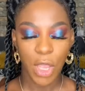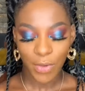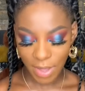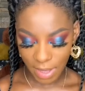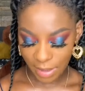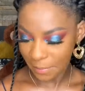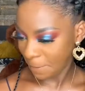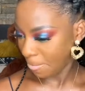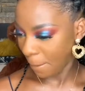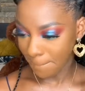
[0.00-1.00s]
Okay,
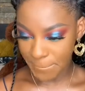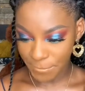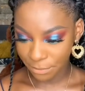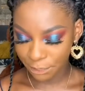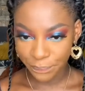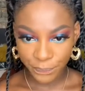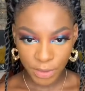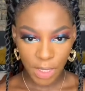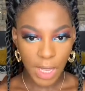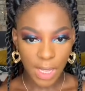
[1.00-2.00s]

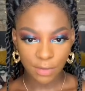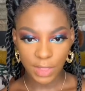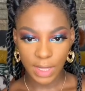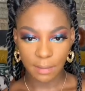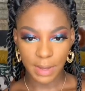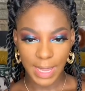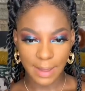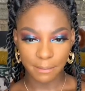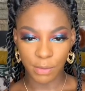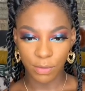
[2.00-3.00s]
I think I'm
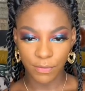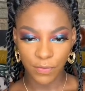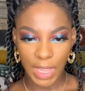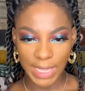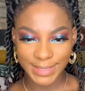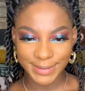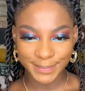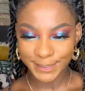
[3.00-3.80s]
happy with that.